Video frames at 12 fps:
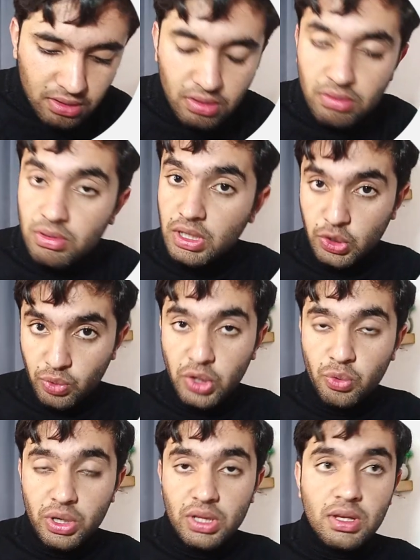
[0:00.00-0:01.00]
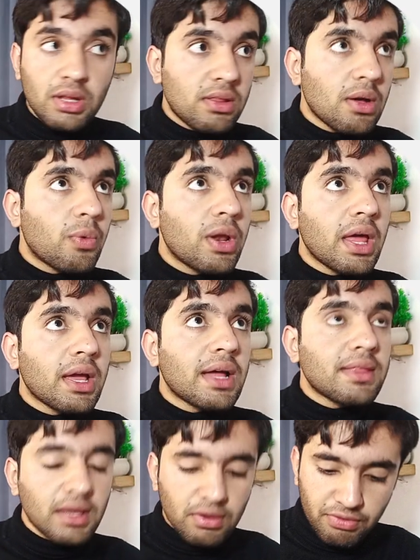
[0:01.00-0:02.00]
in 2023 there were like
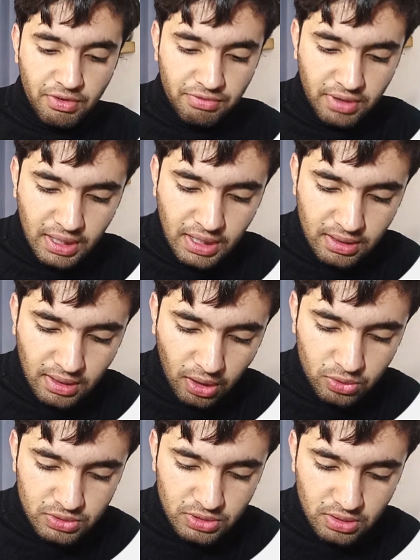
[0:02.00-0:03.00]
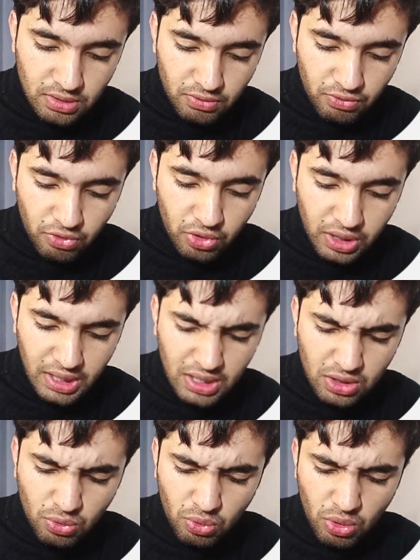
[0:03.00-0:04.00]
I think 15,000
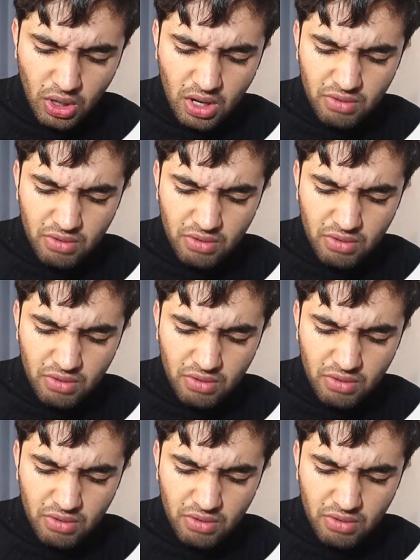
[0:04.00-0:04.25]
14 to